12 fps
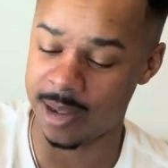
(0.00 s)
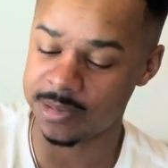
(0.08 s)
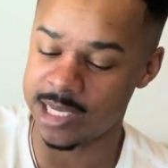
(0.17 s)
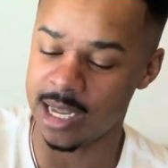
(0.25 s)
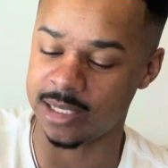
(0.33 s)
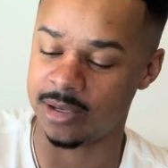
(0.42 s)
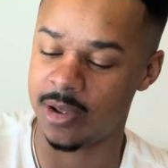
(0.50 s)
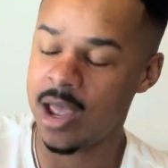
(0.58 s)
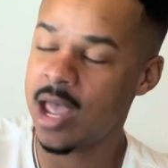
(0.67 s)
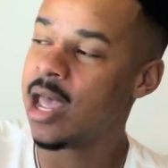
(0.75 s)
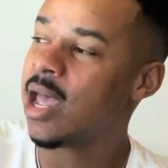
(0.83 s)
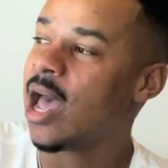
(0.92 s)
I'm telling you.
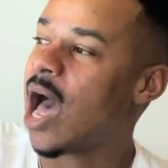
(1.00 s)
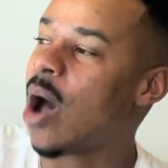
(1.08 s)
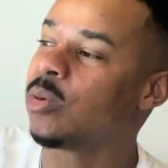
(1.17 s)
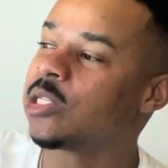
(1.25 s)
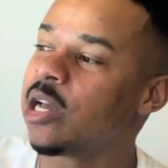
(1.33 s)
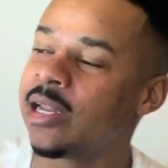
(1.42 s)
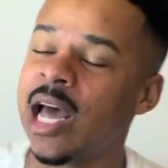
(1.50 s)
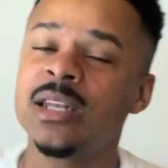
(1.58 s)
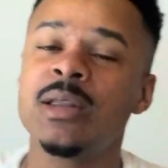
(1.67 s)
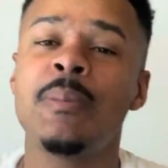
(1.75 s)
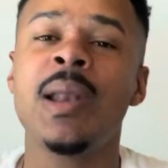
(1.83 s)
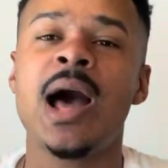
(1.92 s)
I was looking out
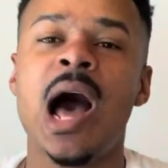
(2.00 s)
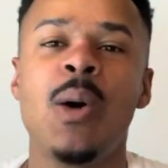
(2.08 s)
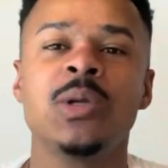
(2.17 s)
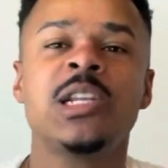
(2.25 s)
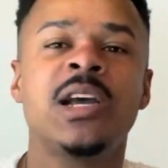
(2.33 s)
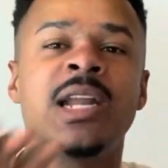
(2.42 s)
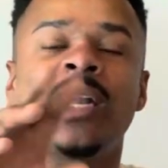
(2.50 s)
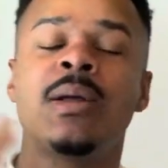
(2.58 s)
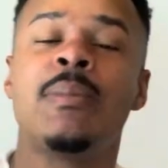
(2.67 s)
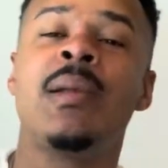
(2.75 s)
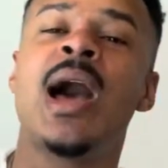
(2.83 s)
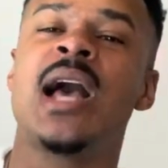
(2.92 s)
the blind. I was looking out the
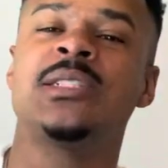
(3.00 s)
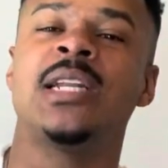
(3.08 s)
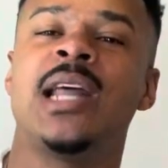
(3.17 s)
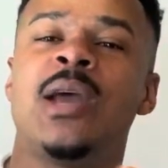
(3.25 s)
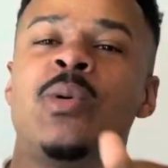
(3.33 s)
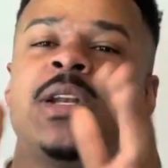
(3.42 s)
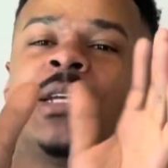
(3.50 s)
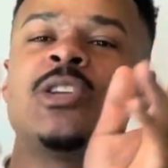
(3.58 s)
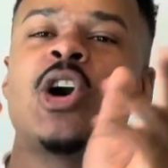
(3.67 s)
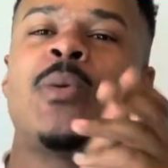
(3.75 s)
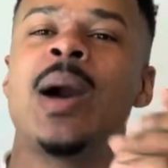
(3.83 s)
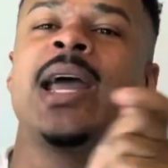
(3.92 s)
blinds today with this
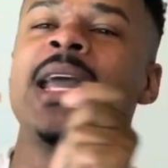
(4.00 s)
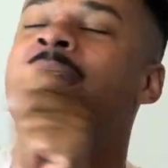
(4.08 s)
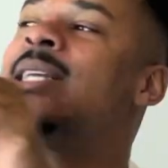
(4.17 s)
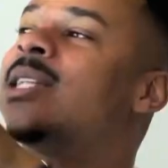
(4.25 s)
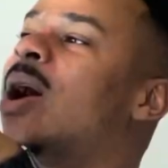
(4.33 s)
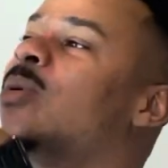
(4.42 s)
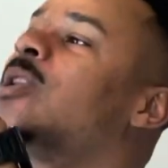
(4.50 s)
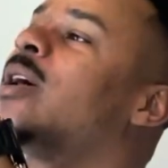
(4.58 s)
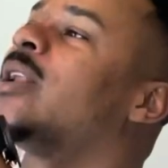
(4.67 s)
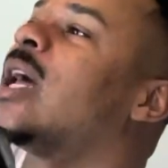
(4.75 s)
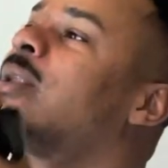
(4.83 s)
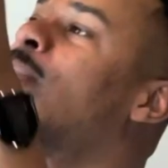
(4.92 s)
on my hands, and I was
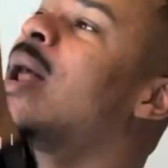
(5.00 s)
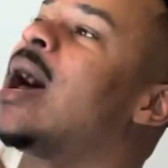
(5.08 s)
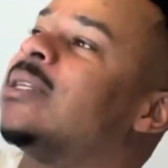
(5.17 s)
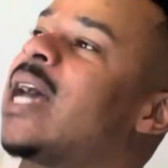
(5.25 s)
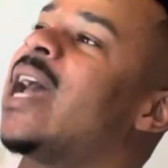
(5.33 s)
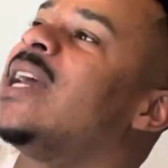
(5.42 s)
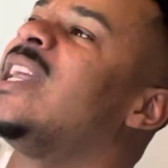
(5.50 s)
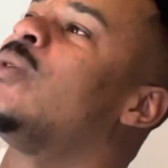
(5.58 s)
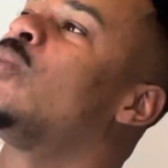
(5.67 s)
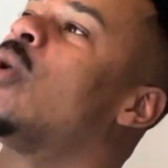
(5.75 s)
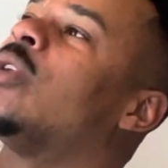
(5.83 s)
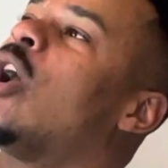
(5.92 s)
looking out the blinds. I ain't even
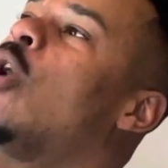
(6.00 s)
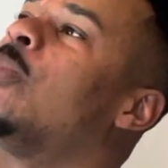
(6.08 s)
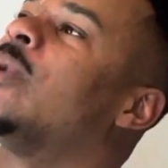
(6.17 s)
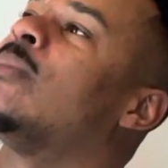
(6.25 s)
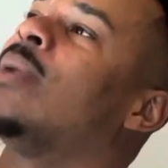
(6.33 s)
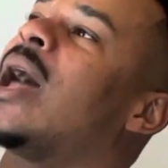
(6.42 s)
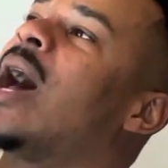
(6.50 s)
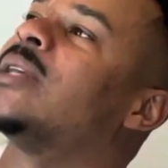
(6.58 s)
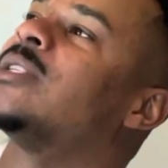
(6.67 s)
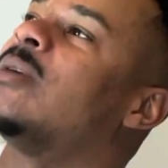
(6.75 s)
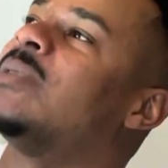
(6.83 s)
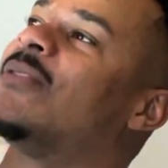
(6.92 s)
want to open the
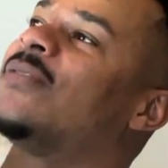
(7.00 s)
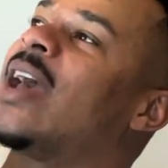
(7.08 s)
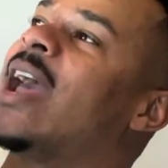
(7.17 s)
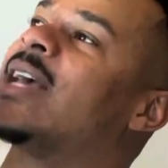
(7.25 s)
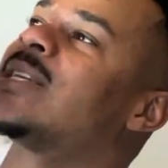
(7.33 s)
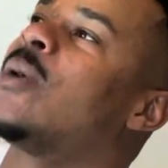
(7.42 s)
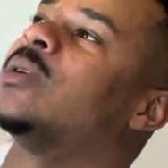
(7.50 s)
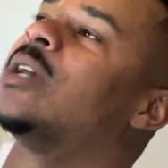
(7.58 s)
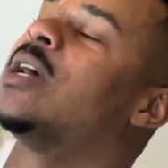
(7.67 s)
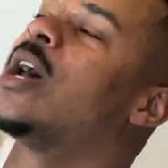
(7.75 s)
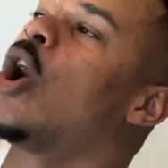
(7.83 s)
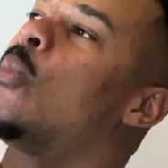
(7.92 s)
blinds up that fast. I was
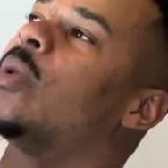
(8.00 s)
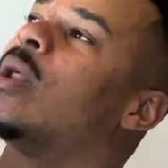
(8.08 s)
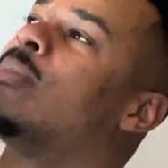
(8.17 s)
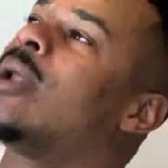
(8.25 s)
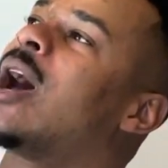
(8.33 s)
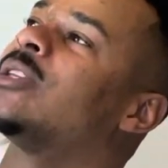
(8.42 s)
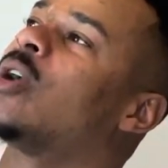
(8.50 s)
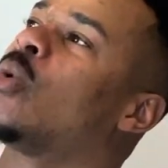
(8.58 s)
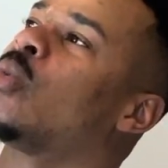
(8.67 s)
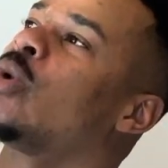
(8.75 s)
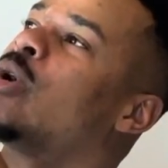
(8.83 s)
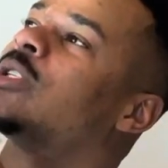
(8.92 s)
opening the blinds up
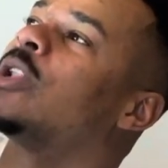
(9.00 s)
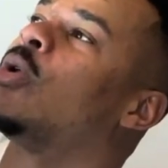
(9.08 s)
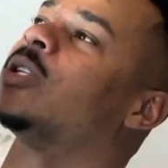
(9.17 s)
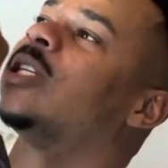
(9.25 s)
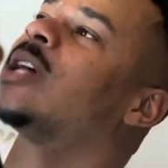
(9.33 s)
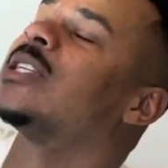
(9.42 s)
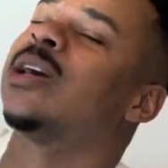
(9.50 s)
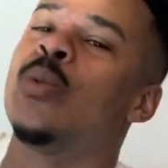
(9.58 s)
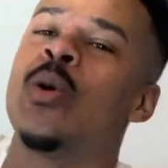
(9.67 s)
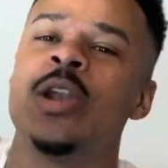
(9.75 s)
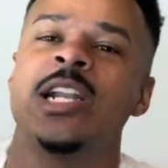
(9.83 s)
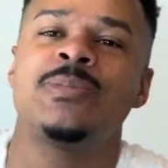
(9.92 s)
real slow just because I
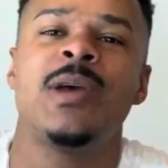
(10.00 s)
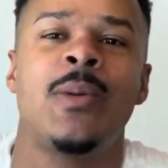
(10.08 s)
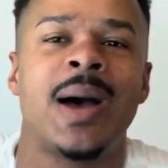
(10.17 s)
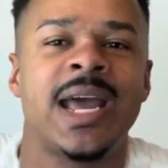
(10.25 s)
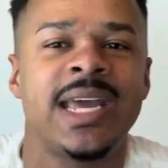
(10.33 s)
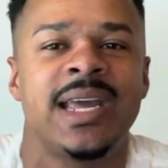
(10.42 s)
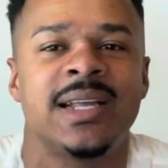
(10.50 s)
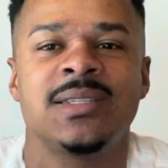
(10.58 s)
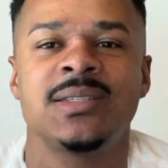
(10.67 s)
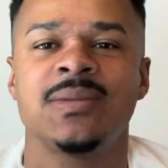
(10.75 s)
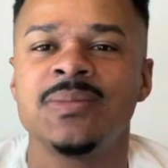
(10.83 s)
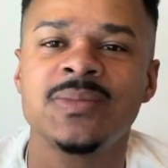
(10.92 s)
wanted to smell my
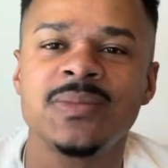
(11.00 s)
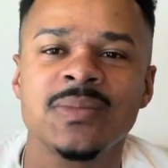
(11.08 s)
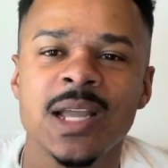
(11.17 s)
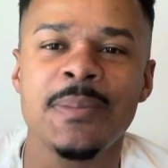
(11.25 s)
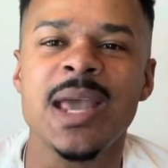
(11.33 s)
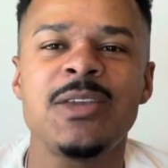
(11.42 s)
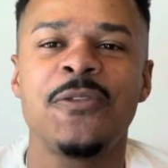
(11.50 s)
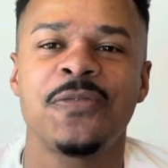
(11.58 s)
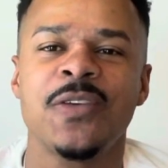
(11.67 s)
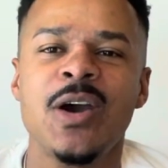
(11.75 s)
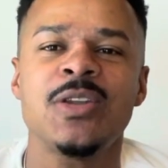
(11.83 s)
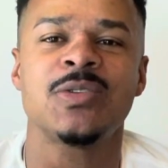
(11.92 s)
hands. It make you
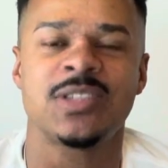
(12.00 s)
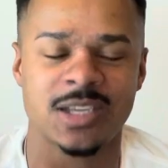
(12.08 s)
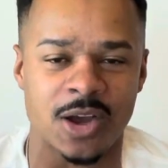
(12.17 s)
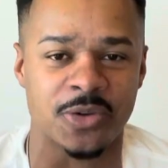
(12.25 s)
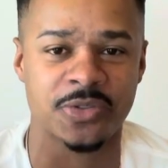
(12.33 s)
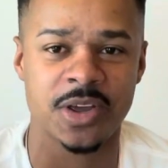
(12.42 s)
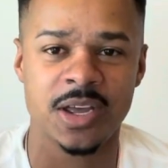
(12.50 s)
feel yourself.